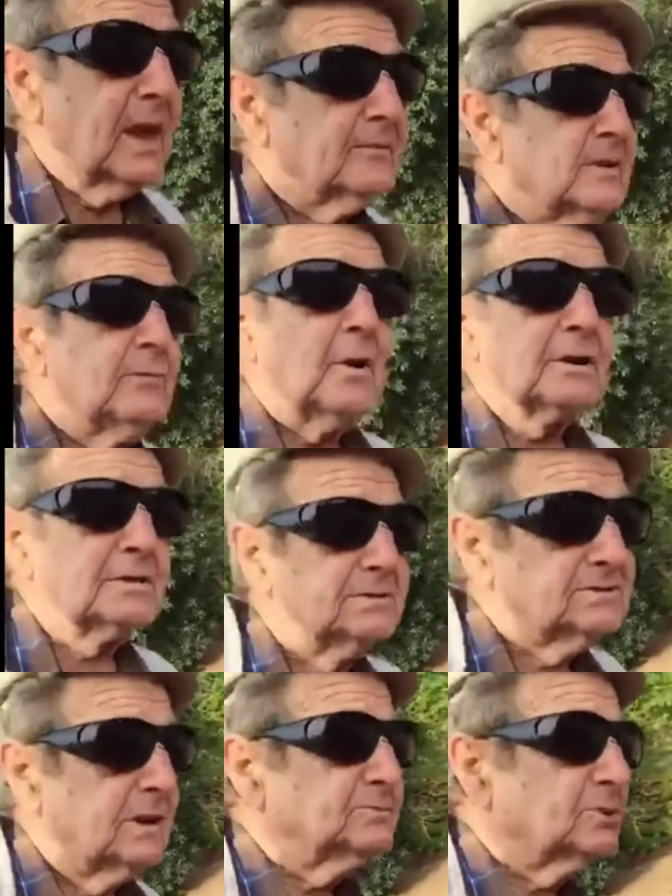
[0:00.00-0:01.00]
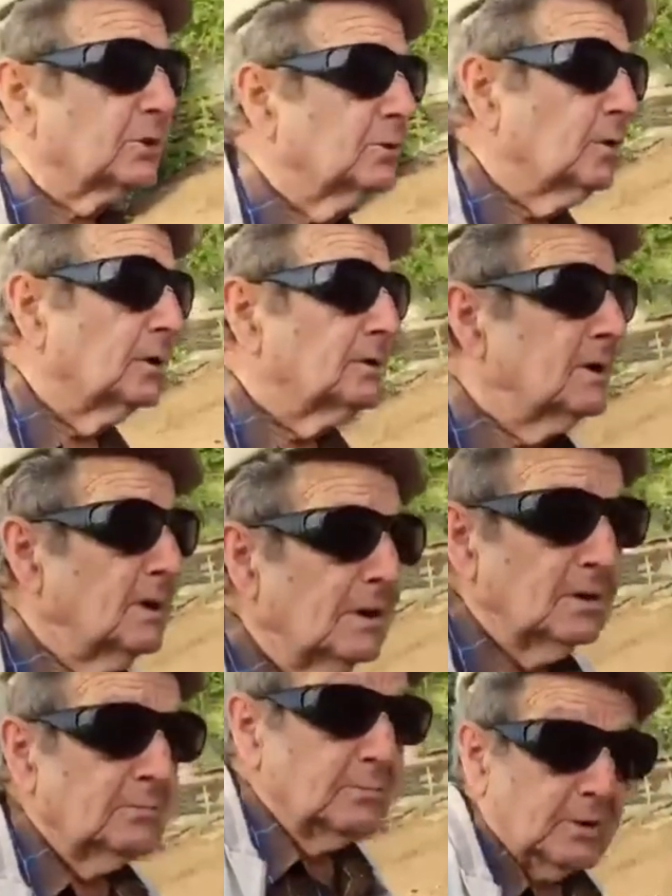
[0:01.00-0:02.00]
Every one of the ships are caught
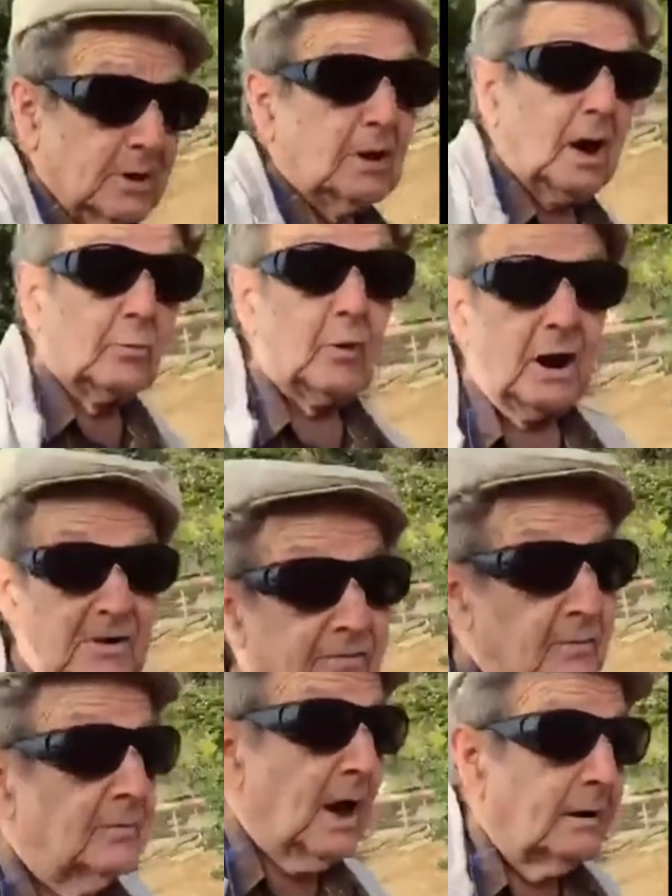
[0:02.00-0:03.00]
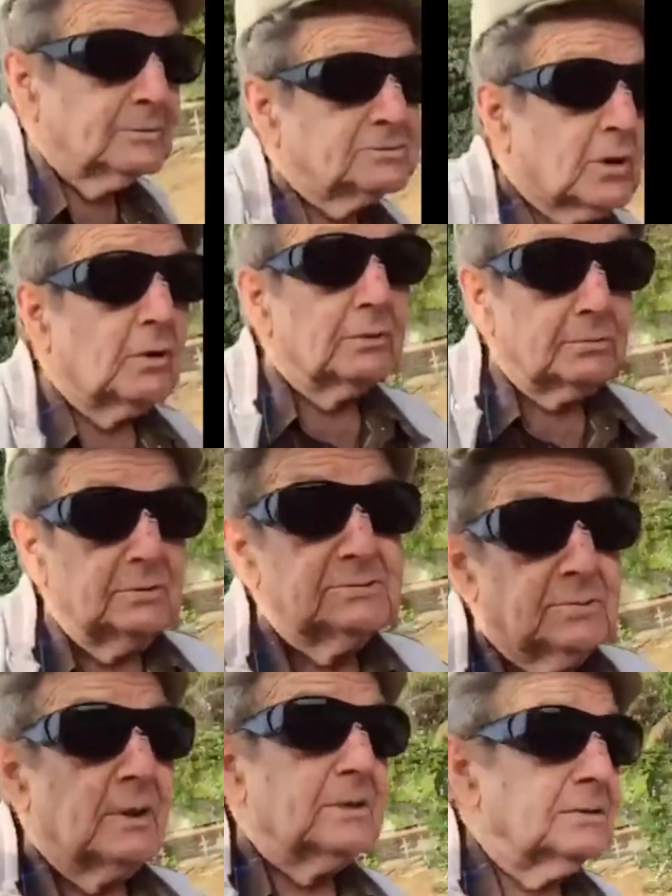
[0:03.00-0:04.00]
being on one of them, I was caught
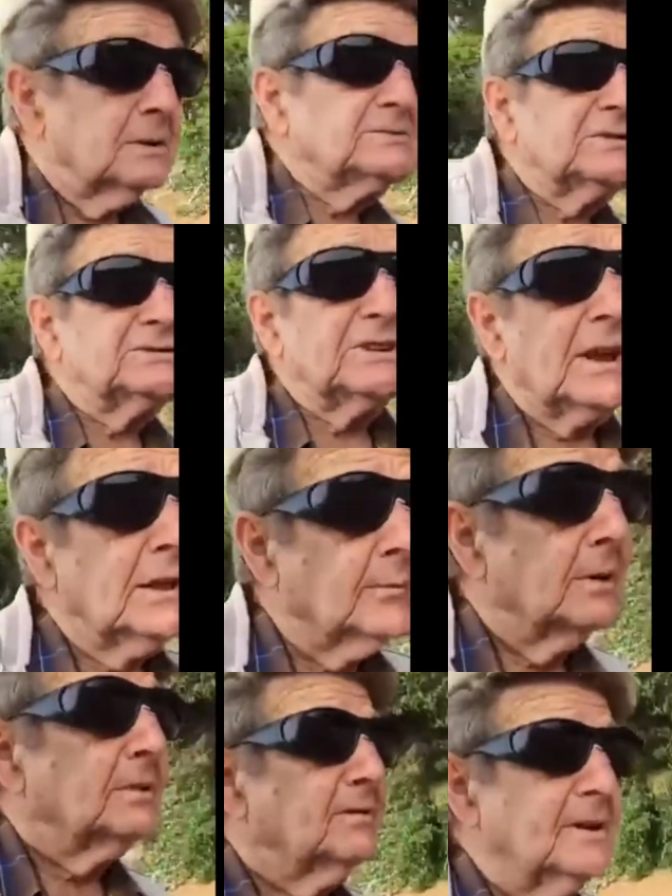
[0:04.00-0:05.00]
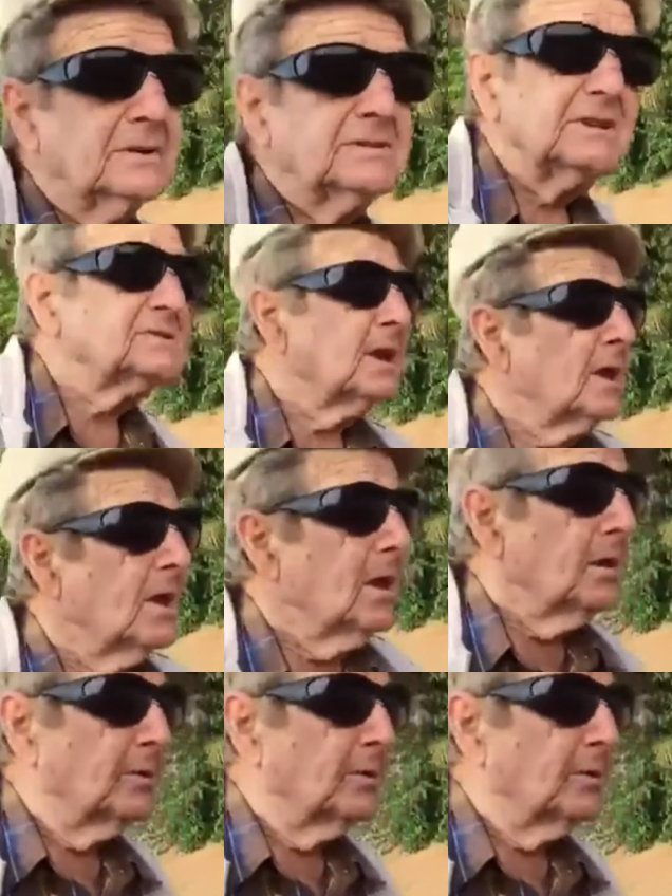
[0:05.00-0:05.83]
was one of the, as a sailor, one of the volunteers.